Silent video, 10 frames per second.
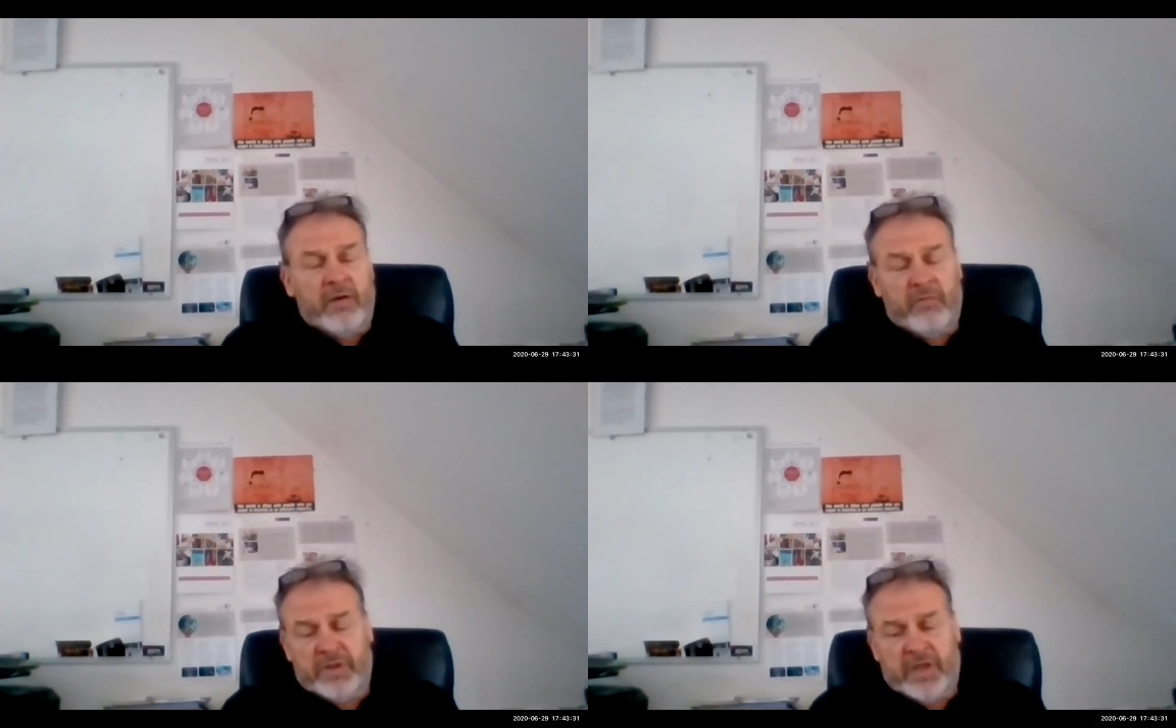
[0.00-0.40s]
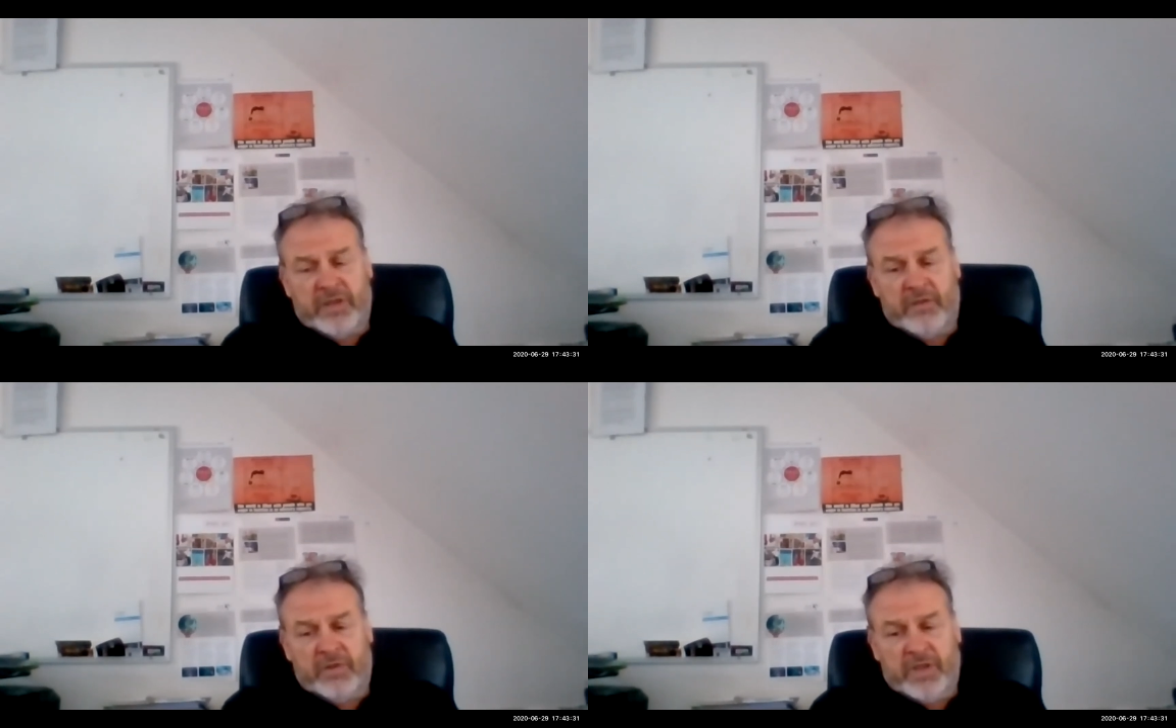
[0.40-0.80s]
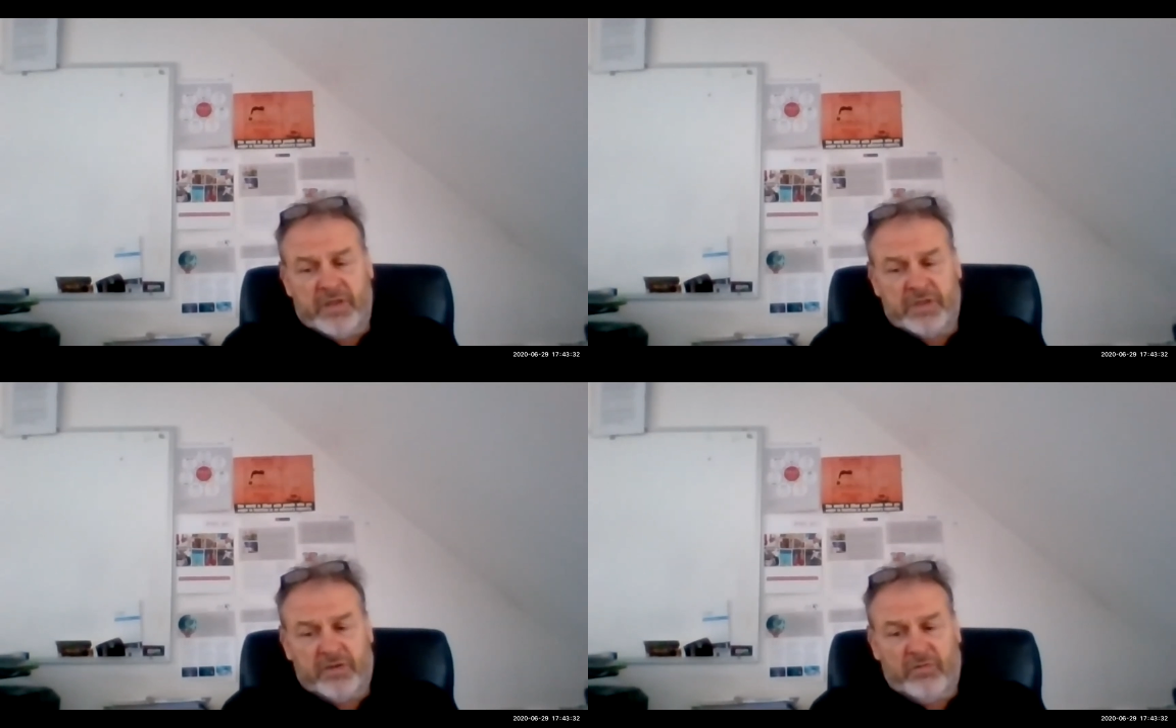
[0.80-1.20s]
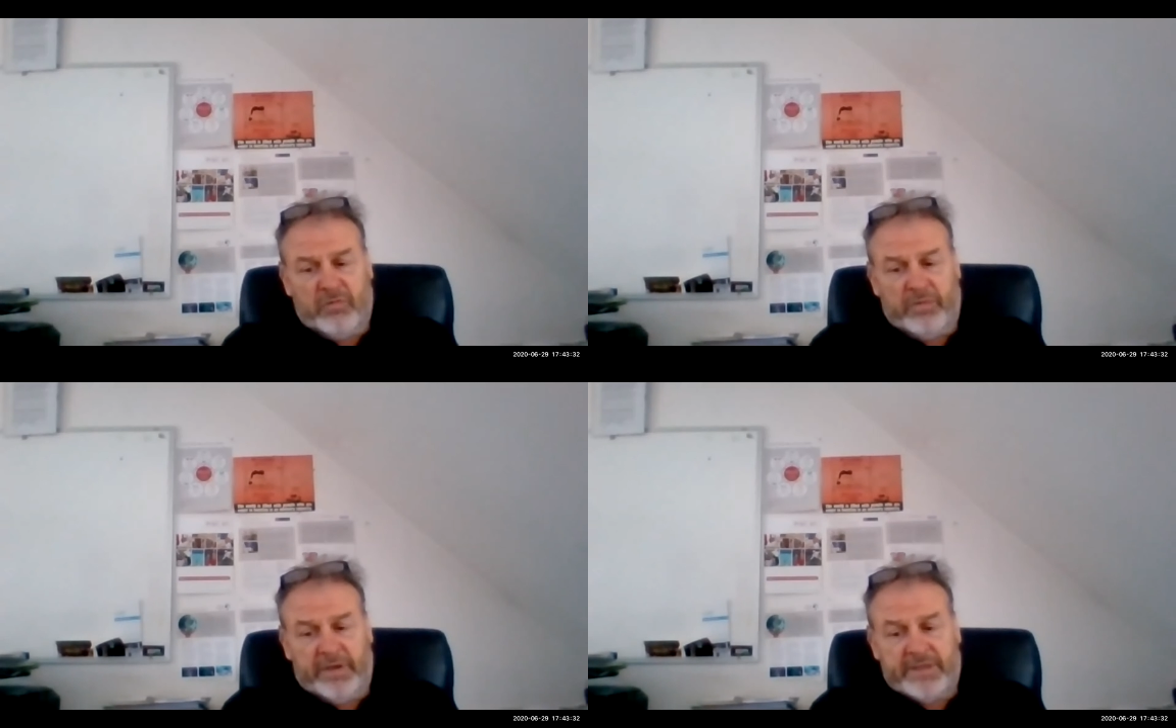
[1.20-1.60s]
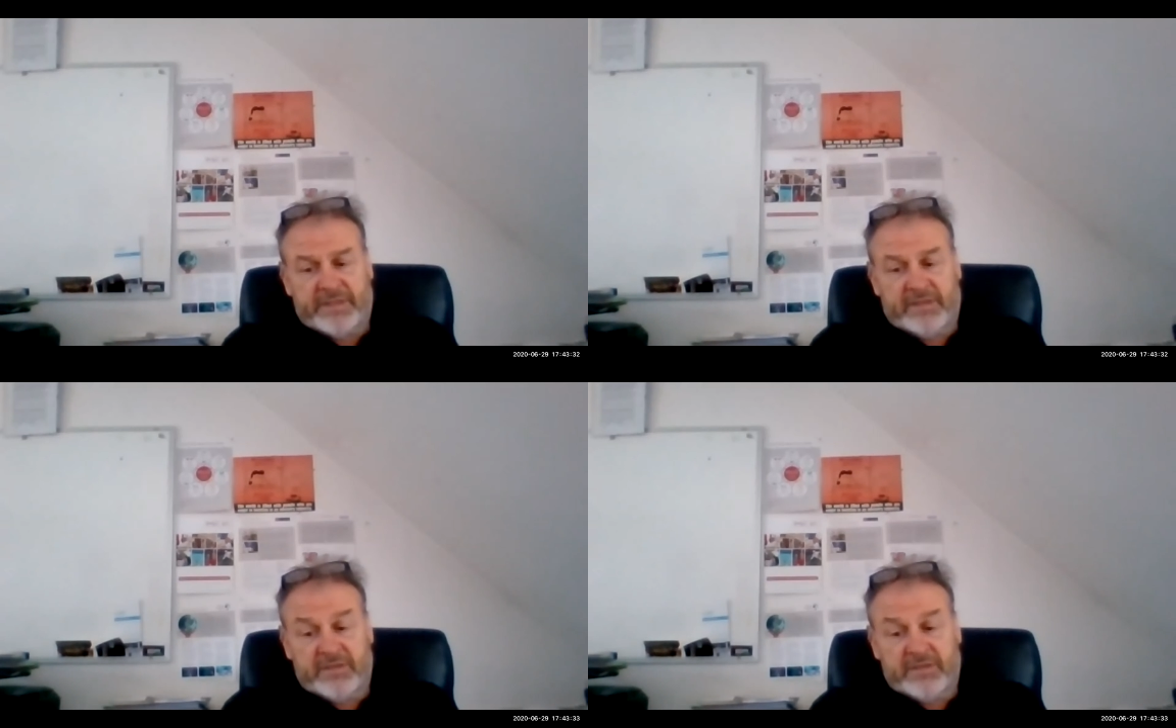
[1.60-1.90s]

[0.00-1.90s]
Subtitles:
within the school place.